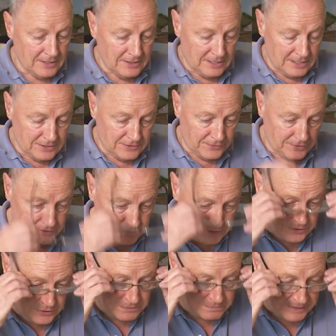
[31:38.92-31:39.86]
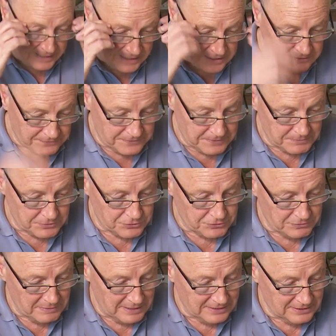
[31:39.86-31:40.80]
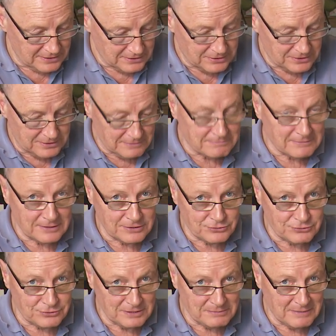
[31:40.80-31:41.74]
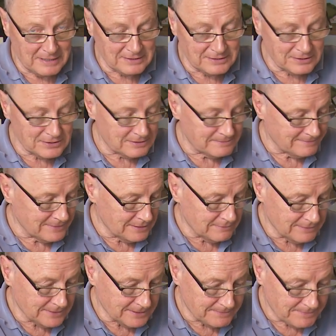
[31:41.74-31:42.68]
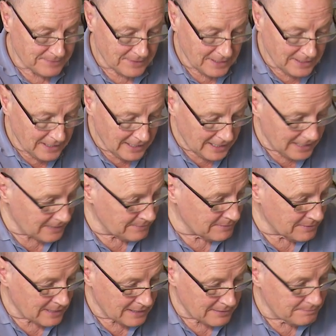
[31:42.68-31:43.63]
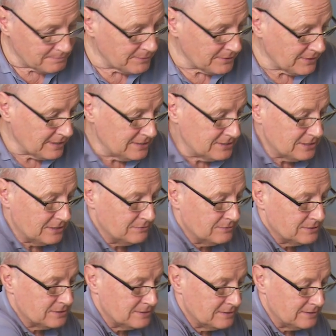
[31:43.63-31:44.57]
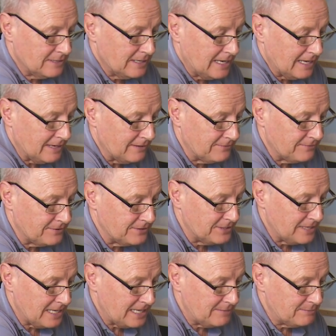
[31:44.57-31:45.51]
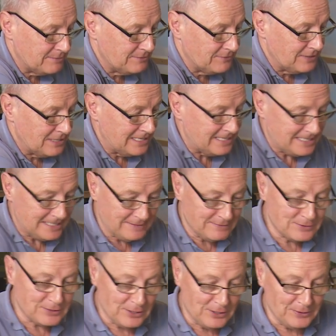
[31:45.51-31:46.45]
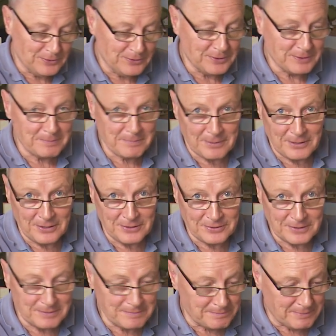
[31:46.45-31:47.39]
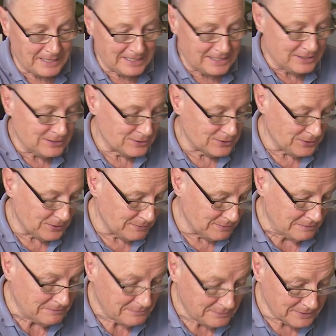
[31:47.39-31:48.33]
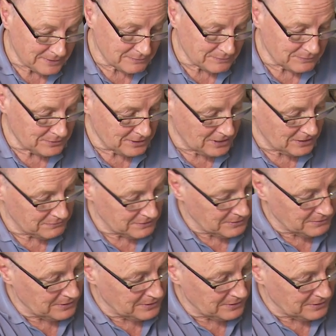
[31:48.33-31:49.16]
these first two bags are from Treemendus. Tremendous, lovely. Um, but they don't have the name of the leaves on the, on the packet top. But we are where